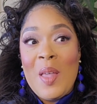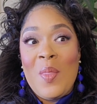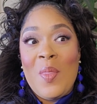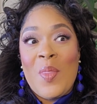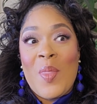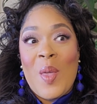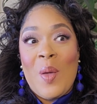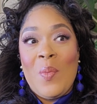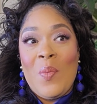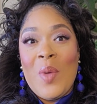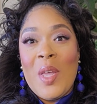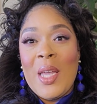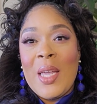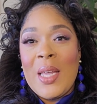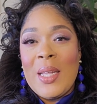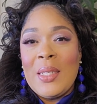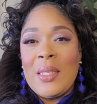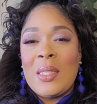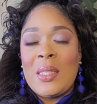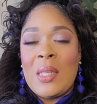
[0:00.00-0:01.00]
then we
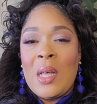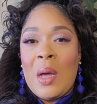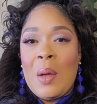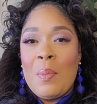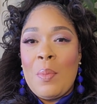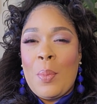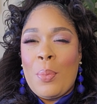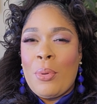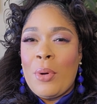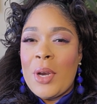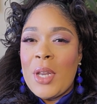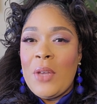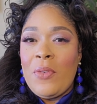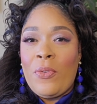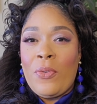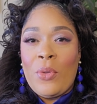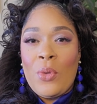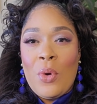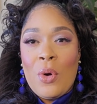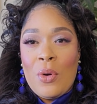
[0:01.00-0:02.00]
get some pretty
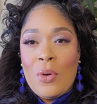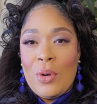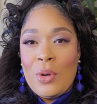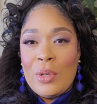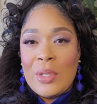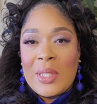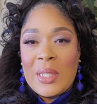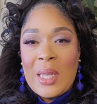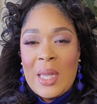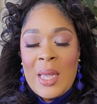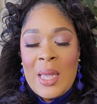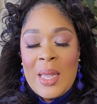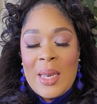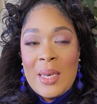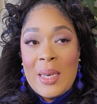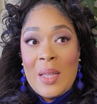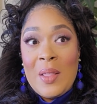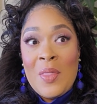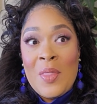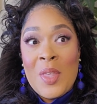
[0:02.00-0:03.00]
florals
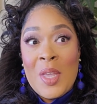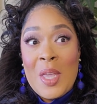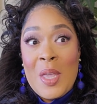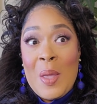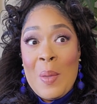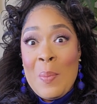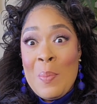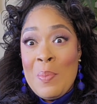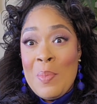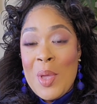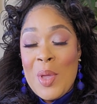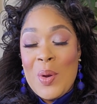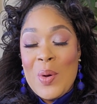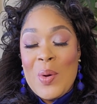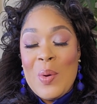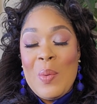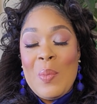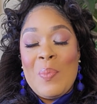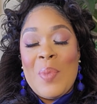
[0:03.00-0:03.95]
in the middle,